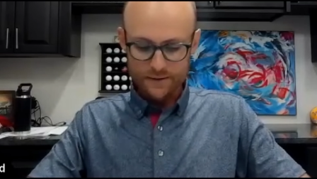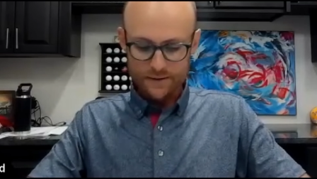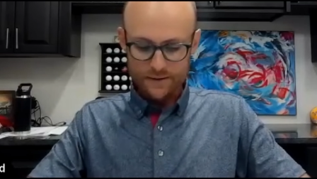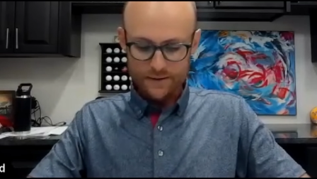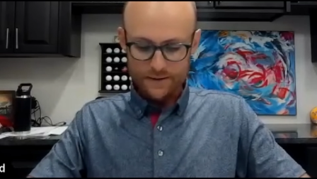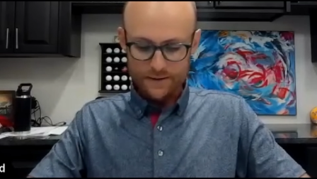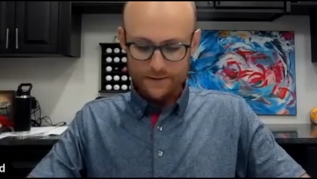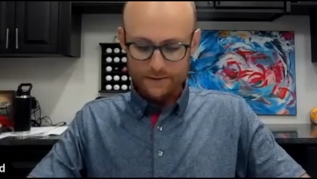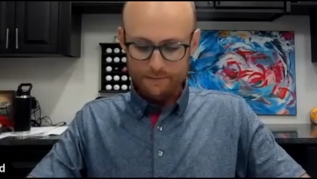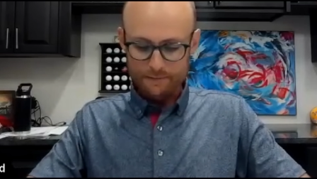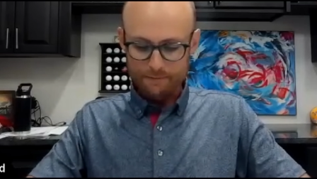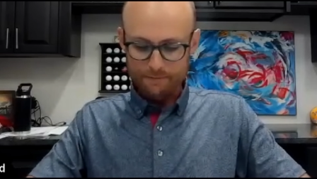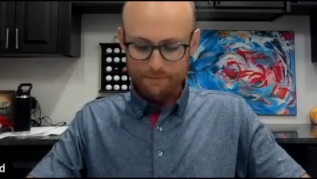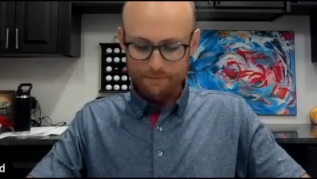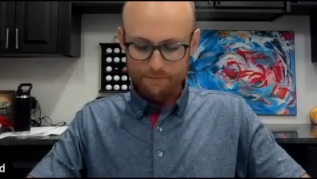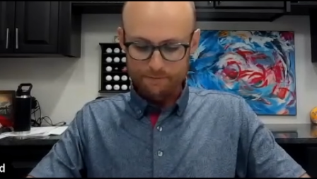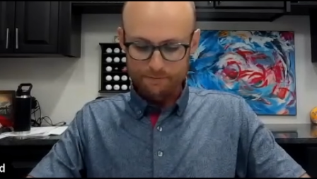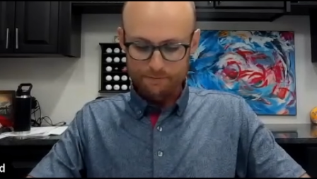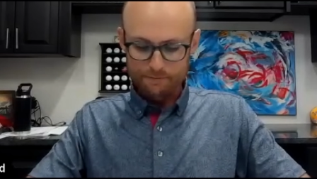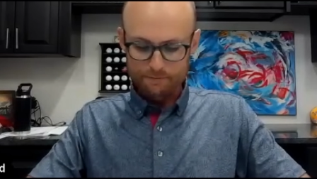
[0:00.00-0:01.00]

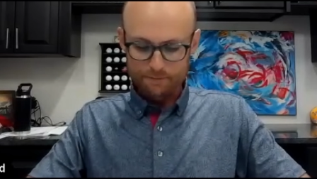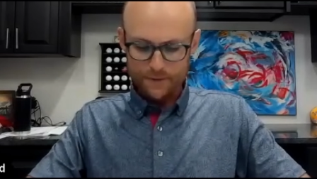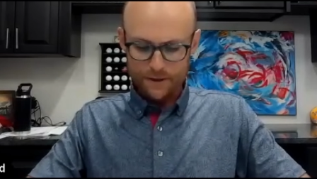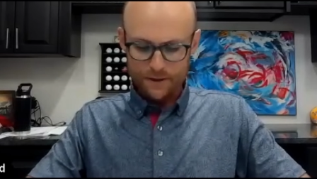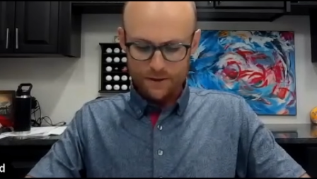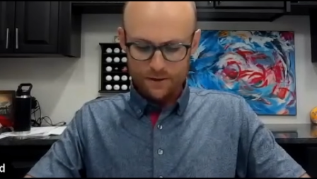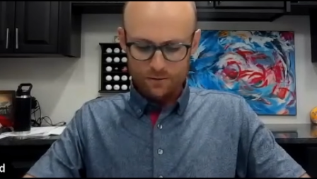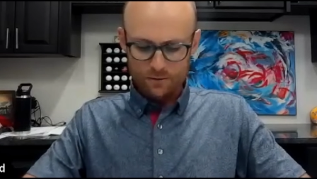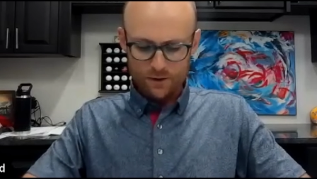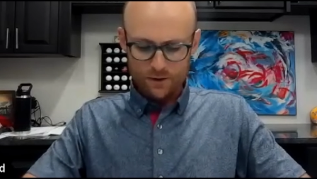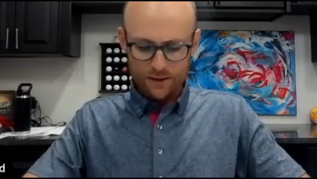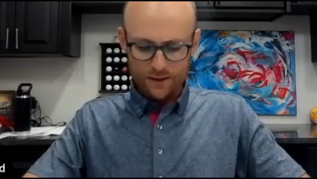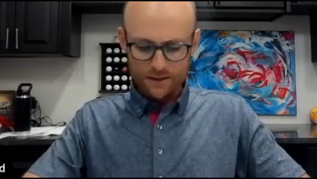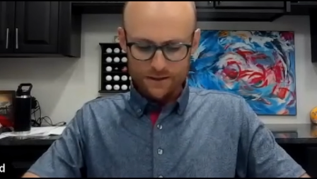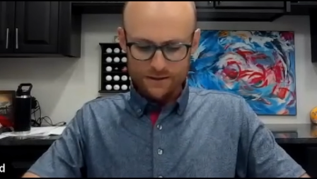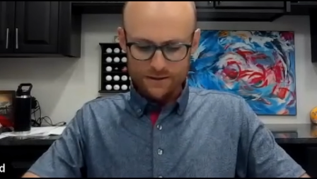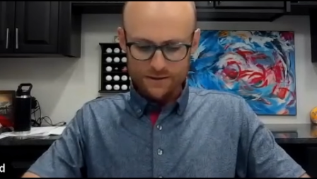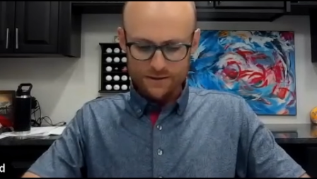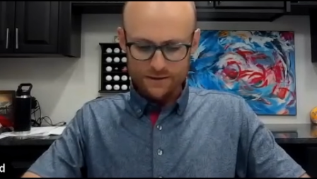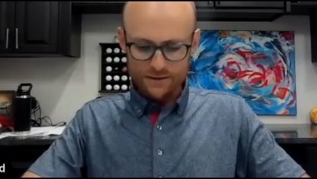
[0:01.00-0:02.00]
Um, well, I
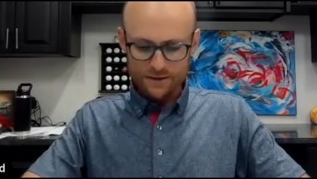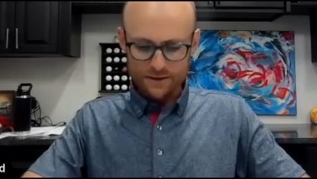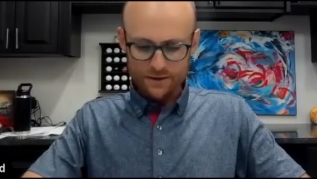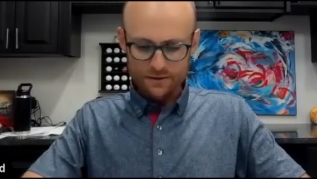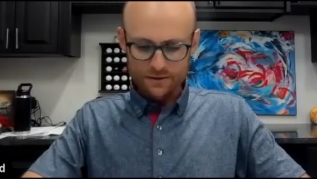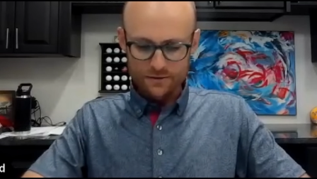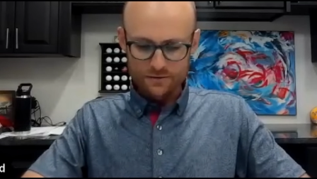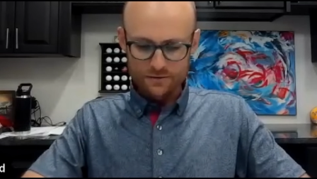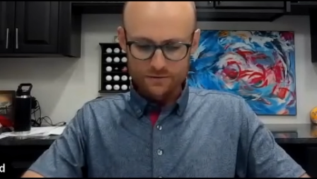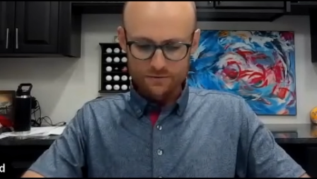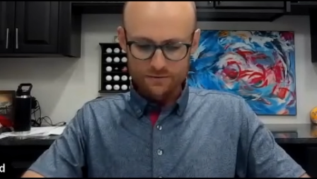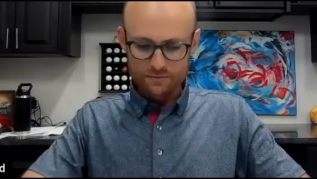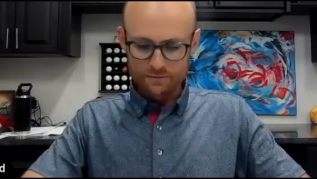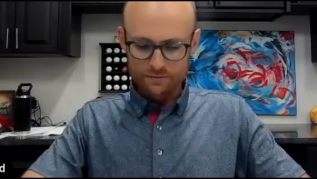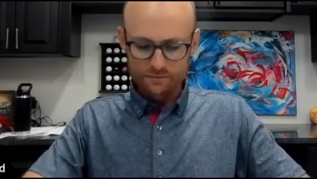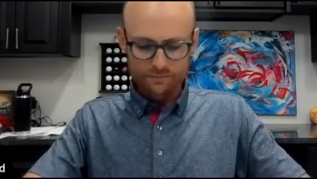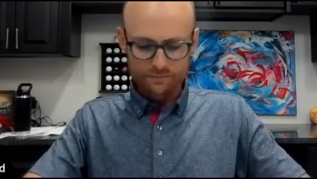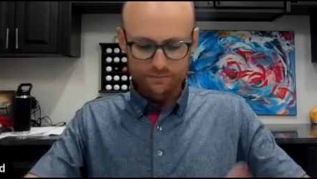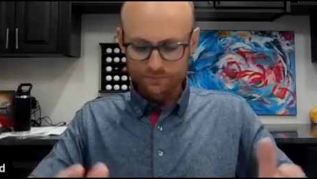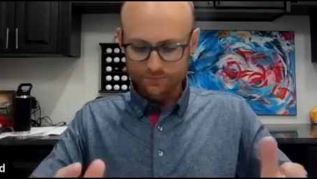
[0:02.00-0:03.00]
guess you know
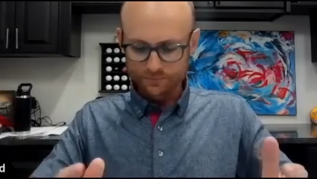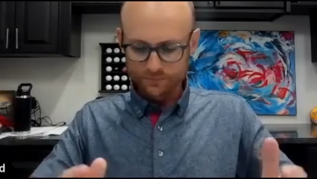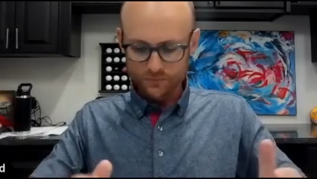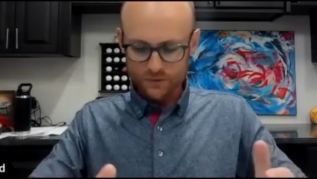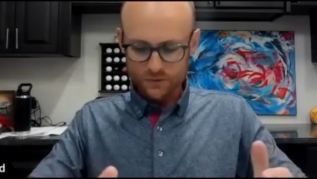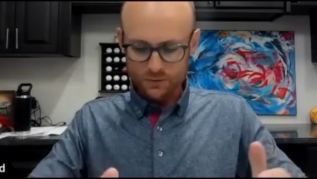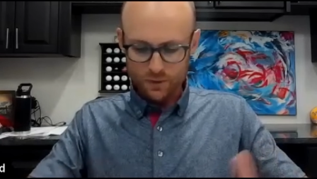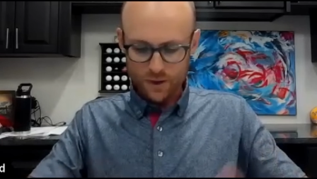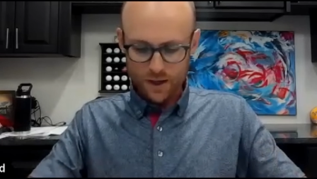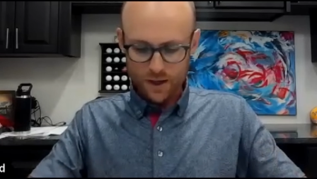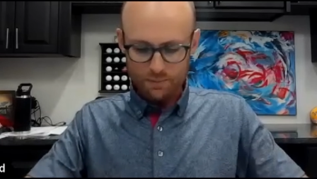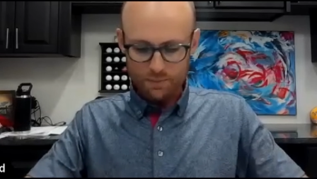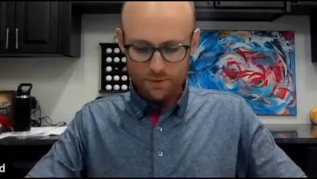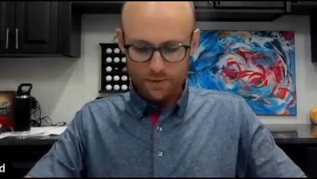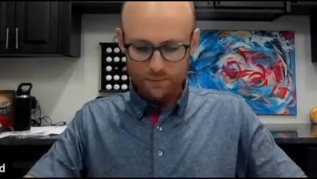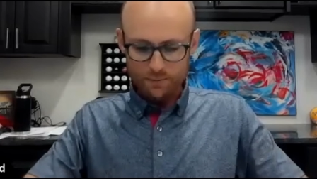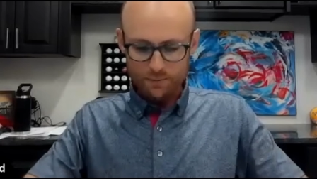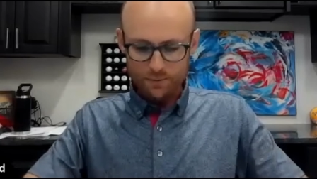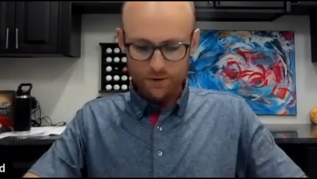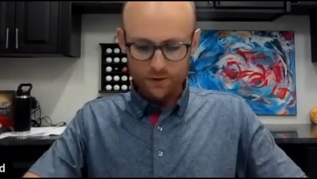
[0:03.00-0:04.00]
to wrap
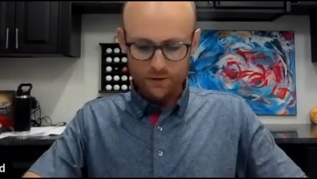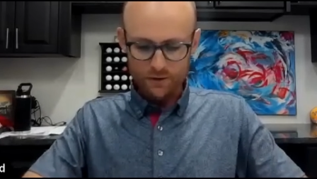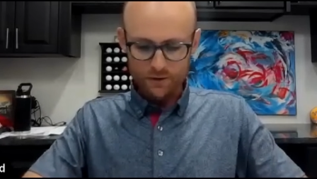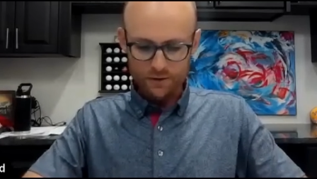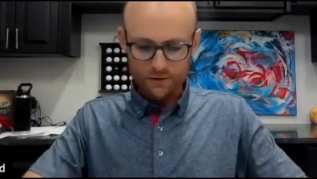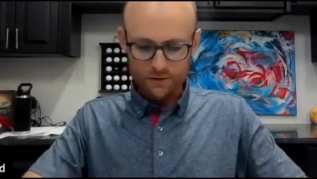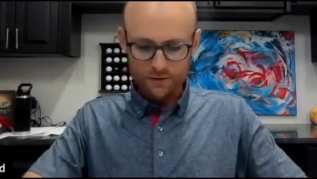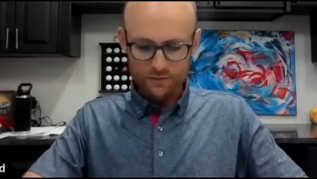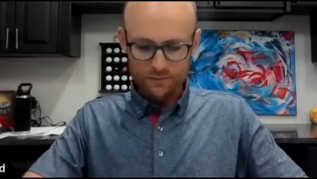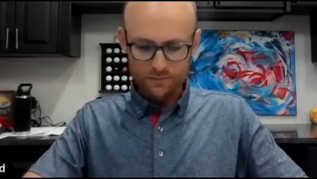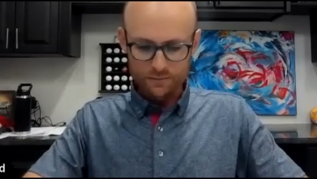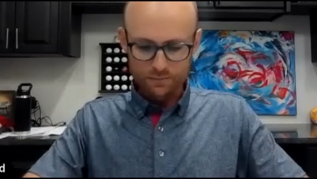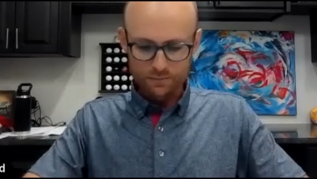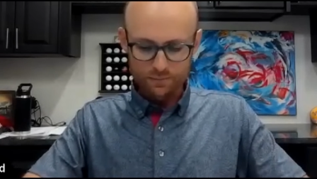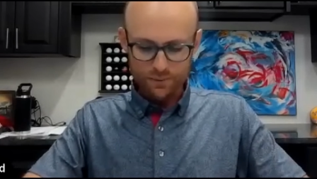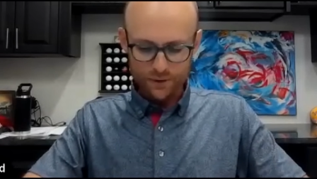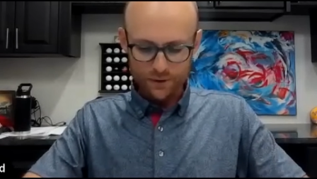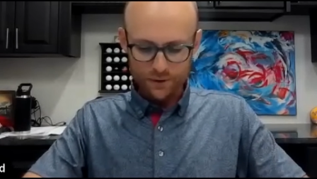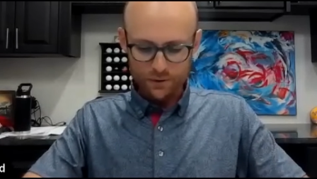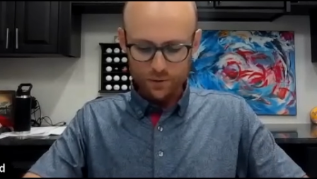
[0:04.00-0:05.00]
up our, our
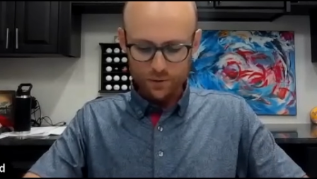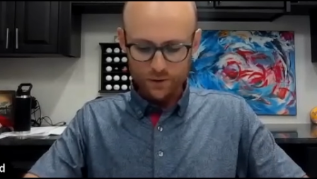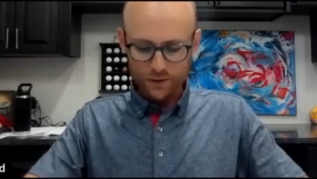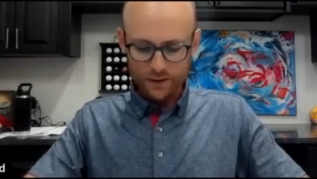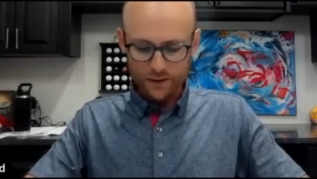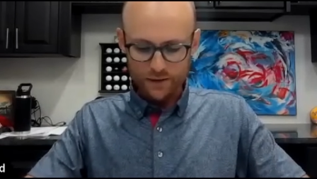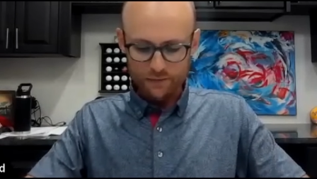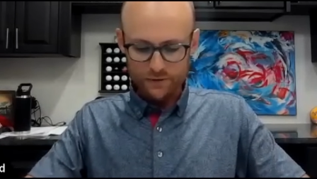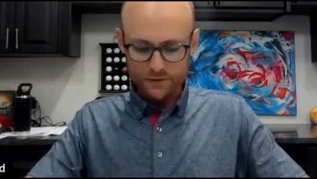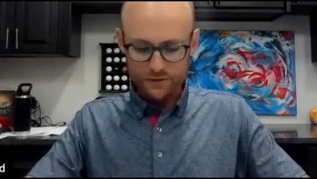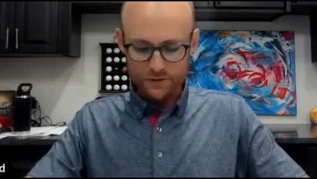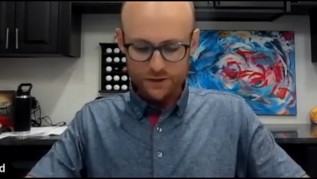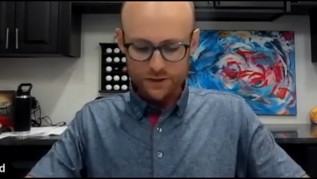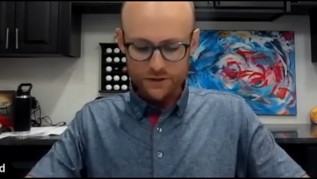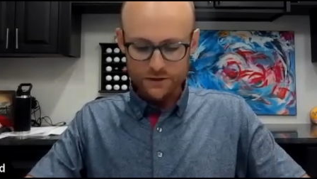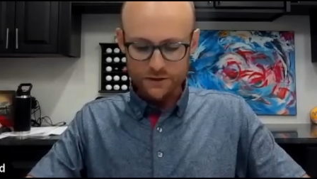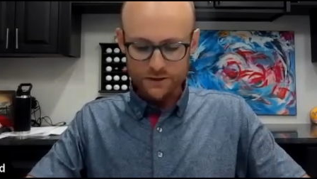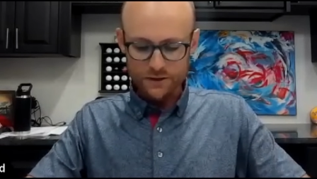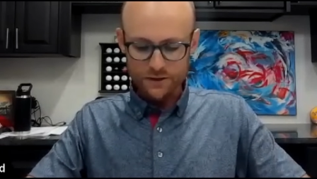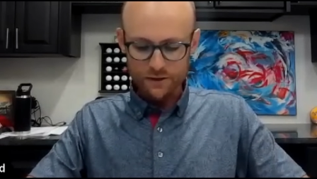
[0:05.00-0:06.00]
pretty quick
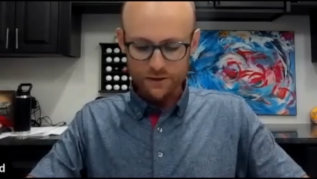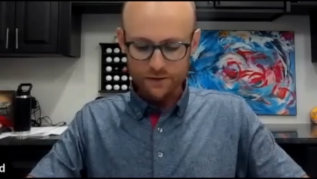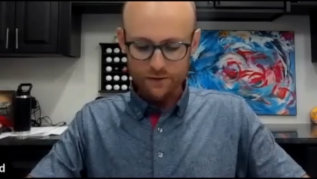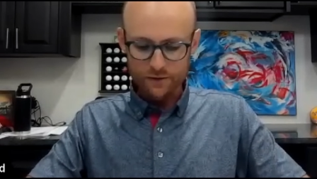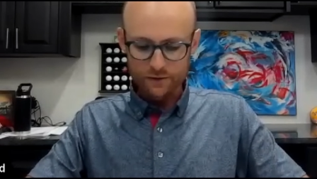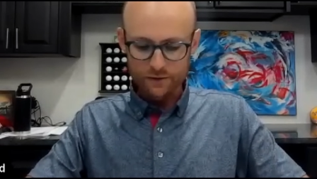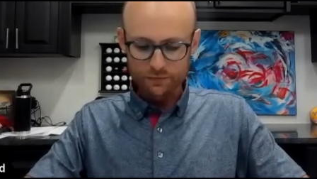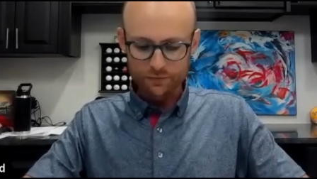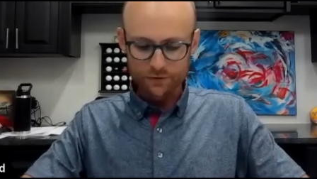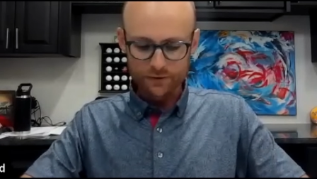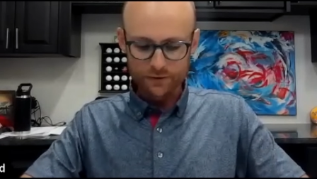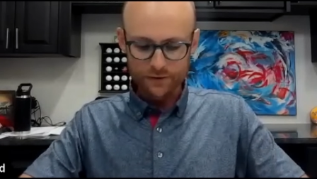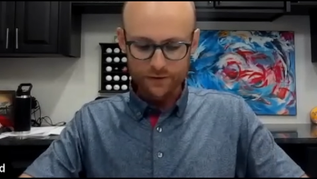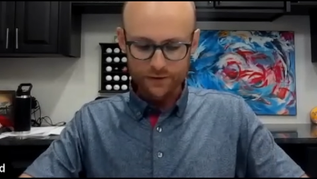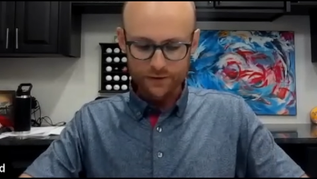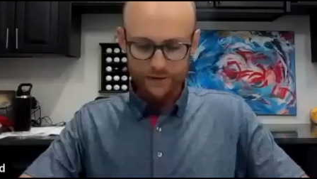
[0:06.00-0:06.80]
conversation here. If